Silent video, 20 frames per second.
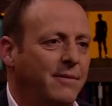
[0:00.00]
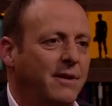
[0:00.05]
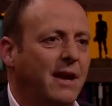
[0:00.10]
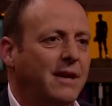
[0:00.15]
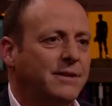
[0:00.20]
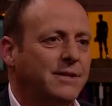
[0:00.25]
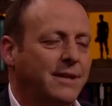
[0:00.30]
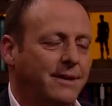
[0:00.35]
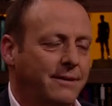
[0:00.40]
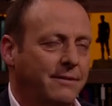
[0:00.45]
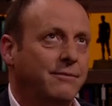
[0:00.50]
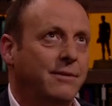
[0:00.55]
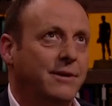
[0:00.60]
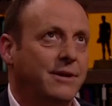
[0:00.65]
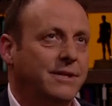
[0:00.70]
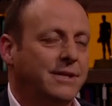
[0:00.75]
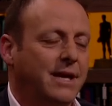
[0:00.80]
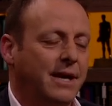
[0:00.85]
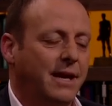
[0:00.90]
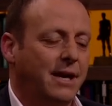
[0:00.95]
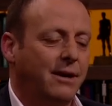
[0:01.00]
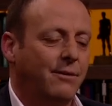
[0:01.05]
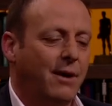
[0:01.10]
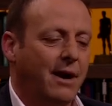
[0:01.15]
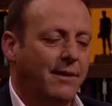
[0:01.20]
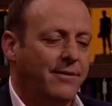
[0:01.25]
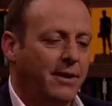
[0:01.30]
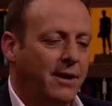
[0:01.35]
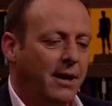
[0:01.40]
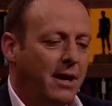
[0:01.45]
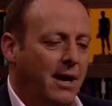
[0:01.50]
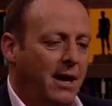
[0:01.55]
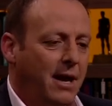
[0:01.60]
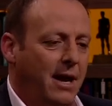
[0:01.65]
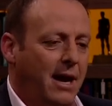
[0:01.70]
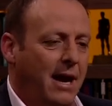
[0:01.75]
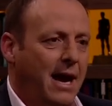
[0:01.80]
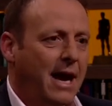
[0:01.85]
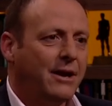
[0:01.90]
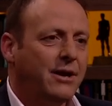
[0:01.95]
As in, when you say get away with it,
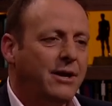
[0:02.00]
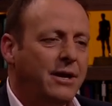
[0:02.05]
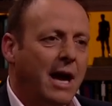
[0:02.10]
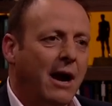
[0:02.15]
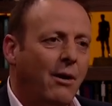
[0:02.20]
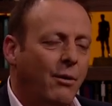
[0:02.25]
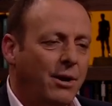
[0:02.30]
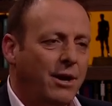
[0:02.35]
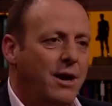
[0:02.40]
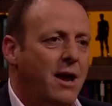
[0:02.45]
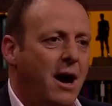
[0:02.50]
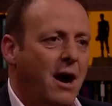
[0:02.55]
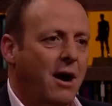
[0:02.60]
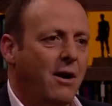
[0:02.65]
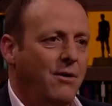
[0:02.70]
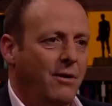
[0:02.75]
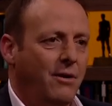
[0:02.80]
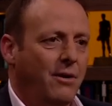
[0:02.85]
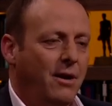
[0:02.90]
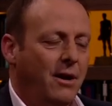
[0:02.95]
how did no one know?